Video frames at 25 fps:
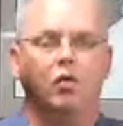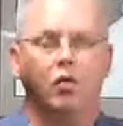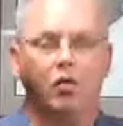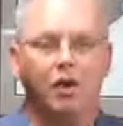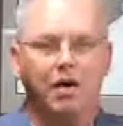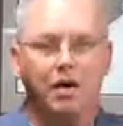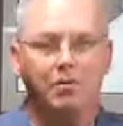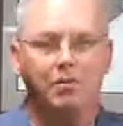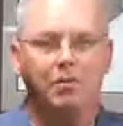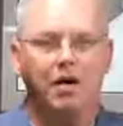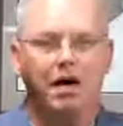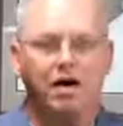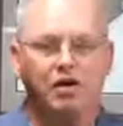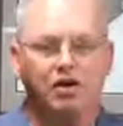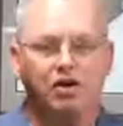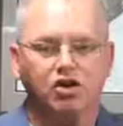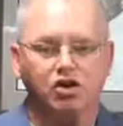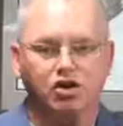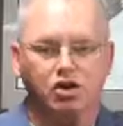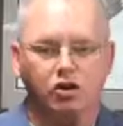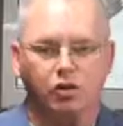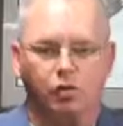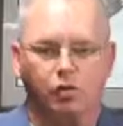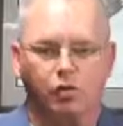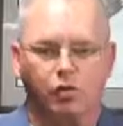we
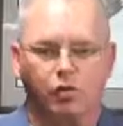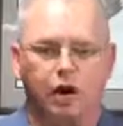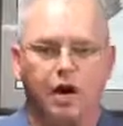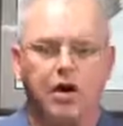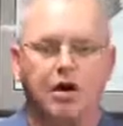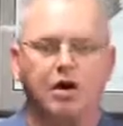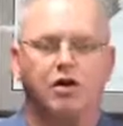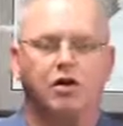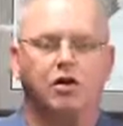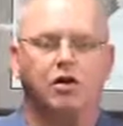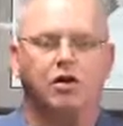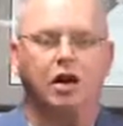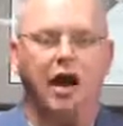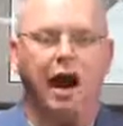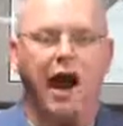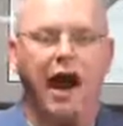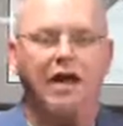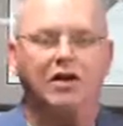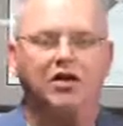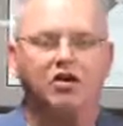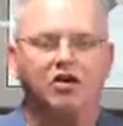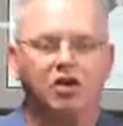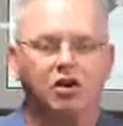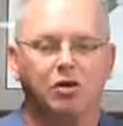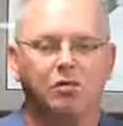must surrender
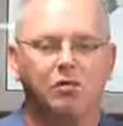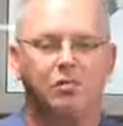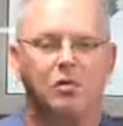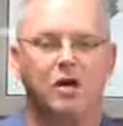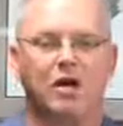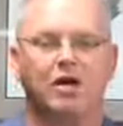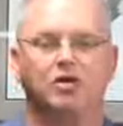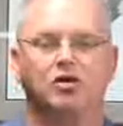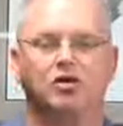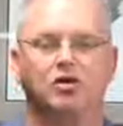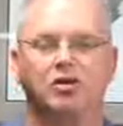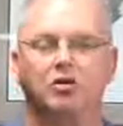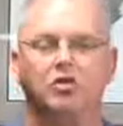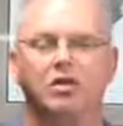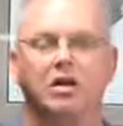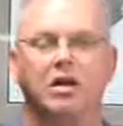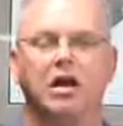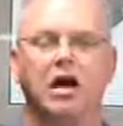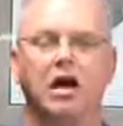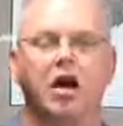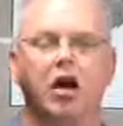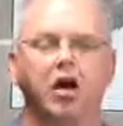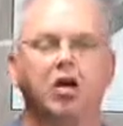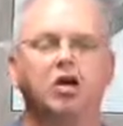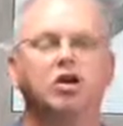and submit to
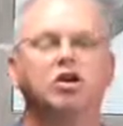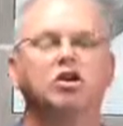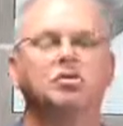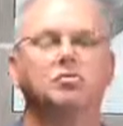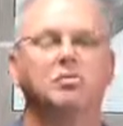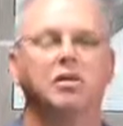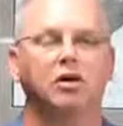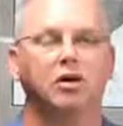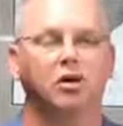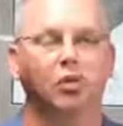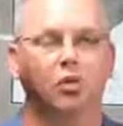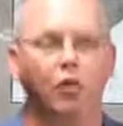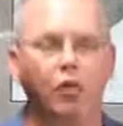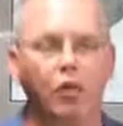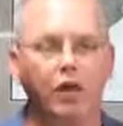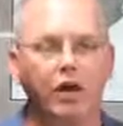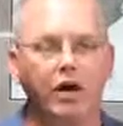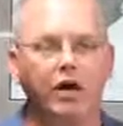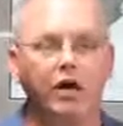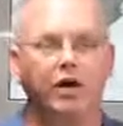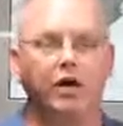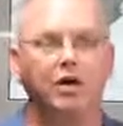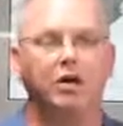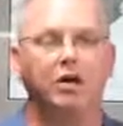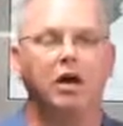the ultimate
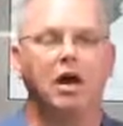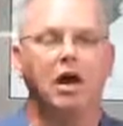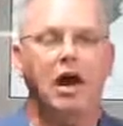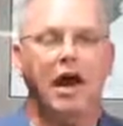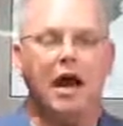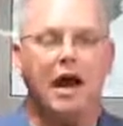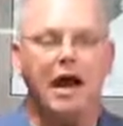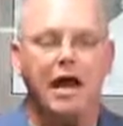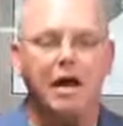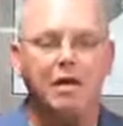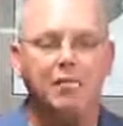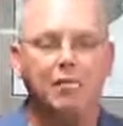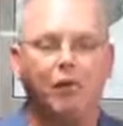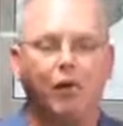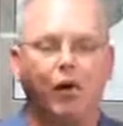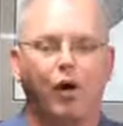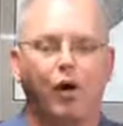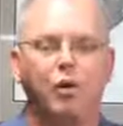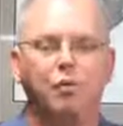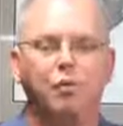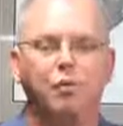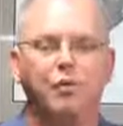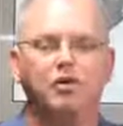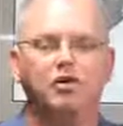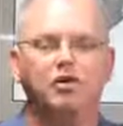will and
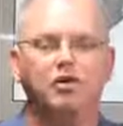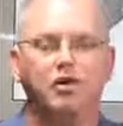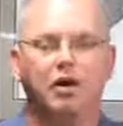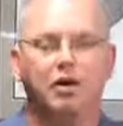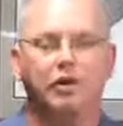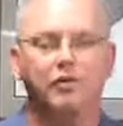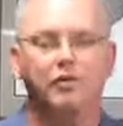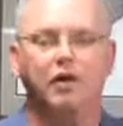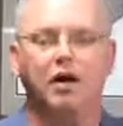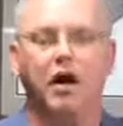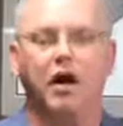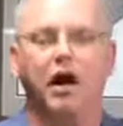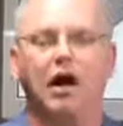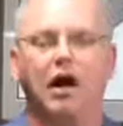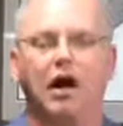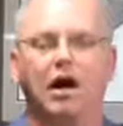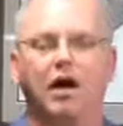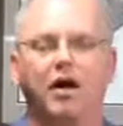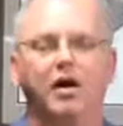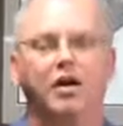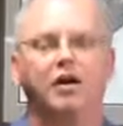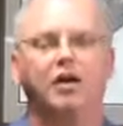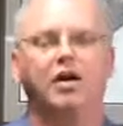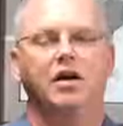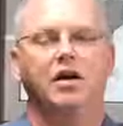purpose of
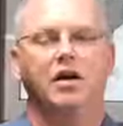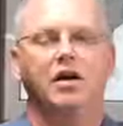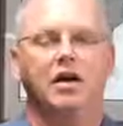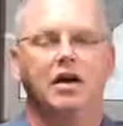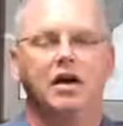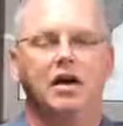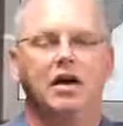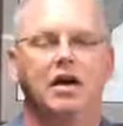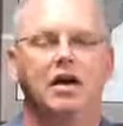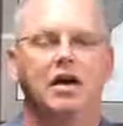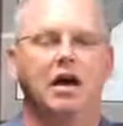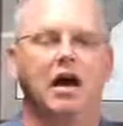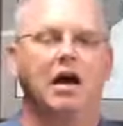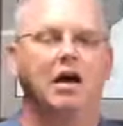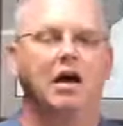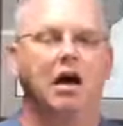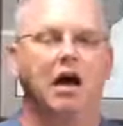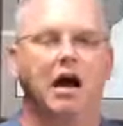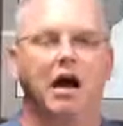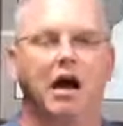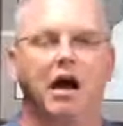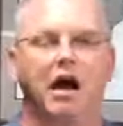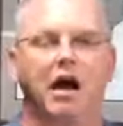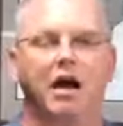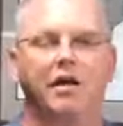God in our
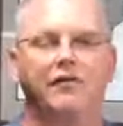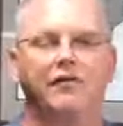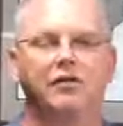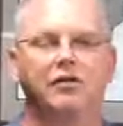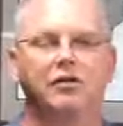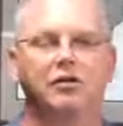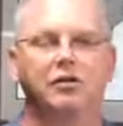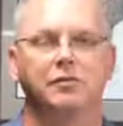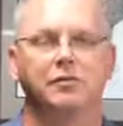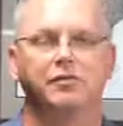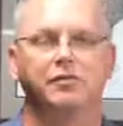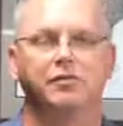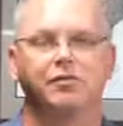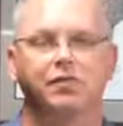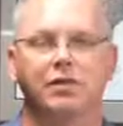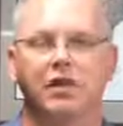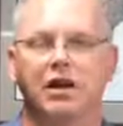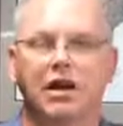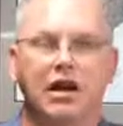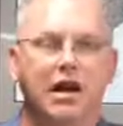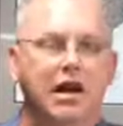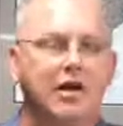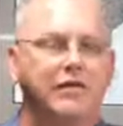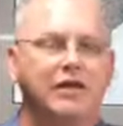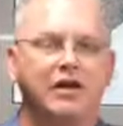lives.
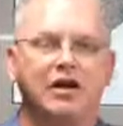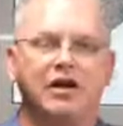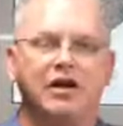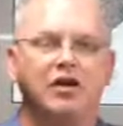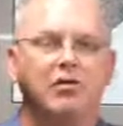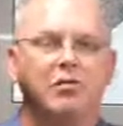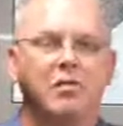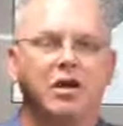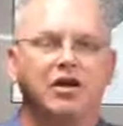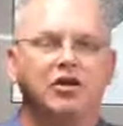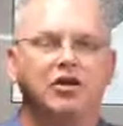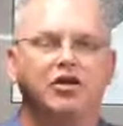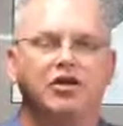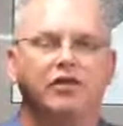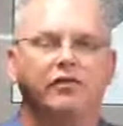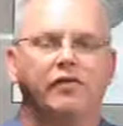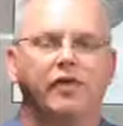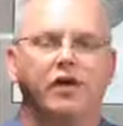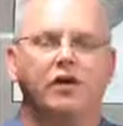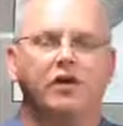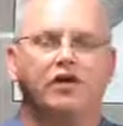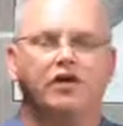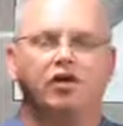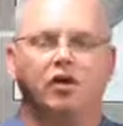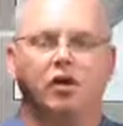Even in the midst of
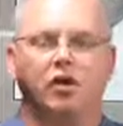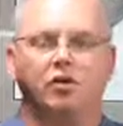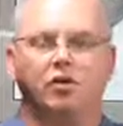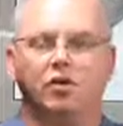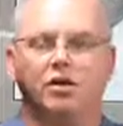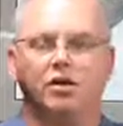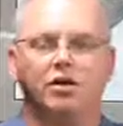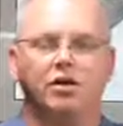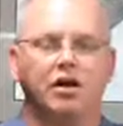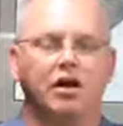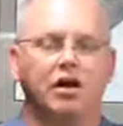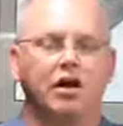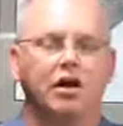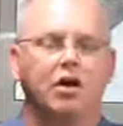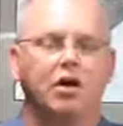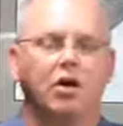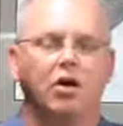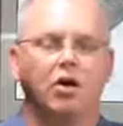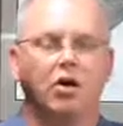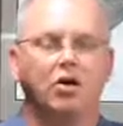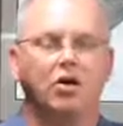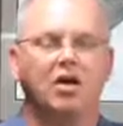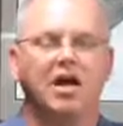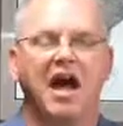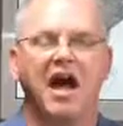uncertainty
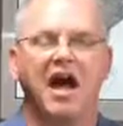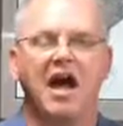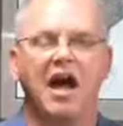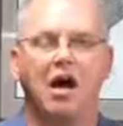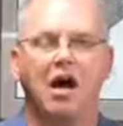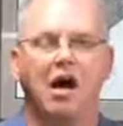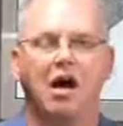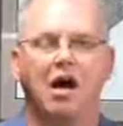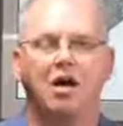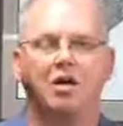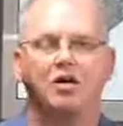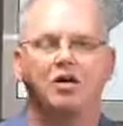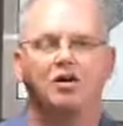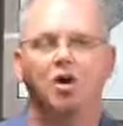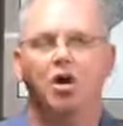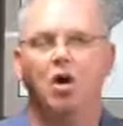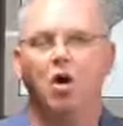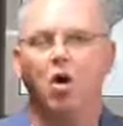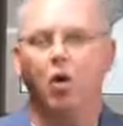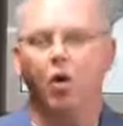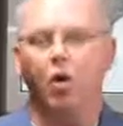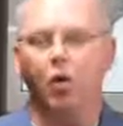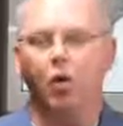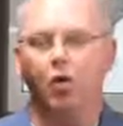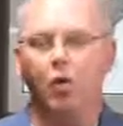or chaos
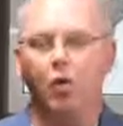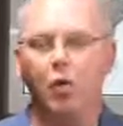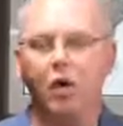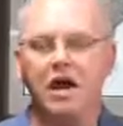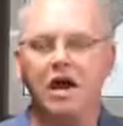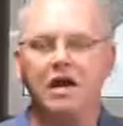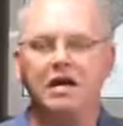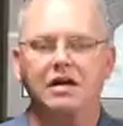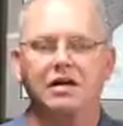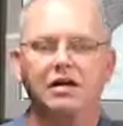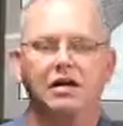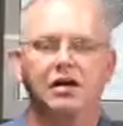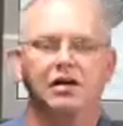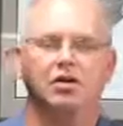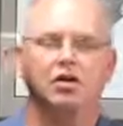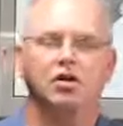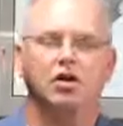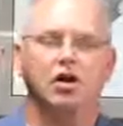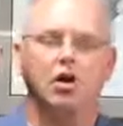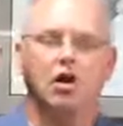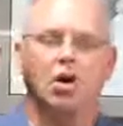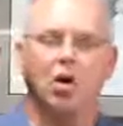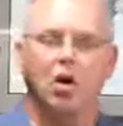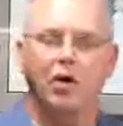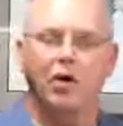or
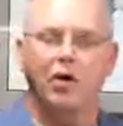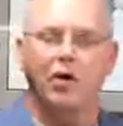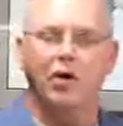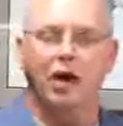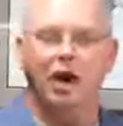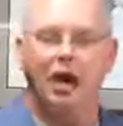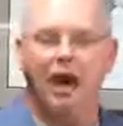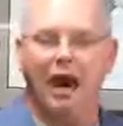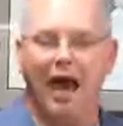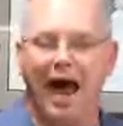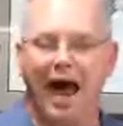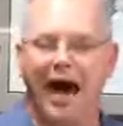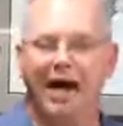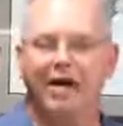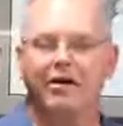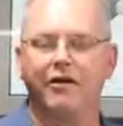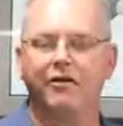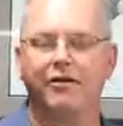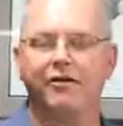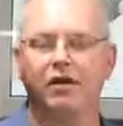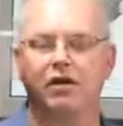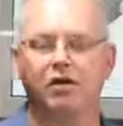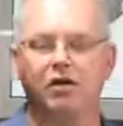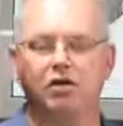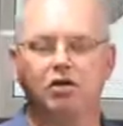weakness or the lack
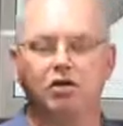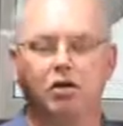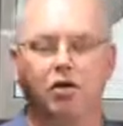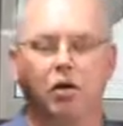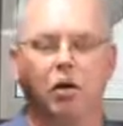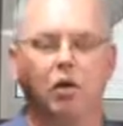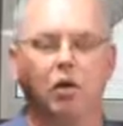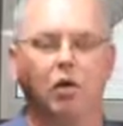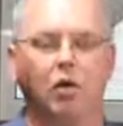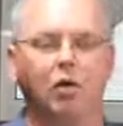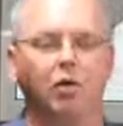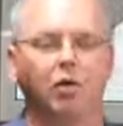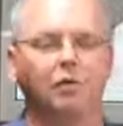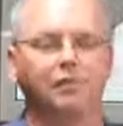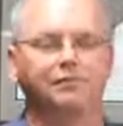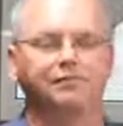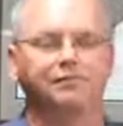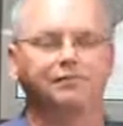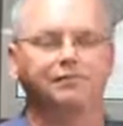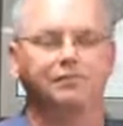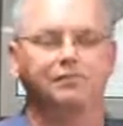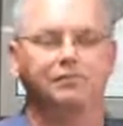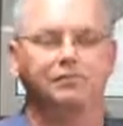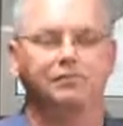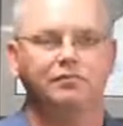of control,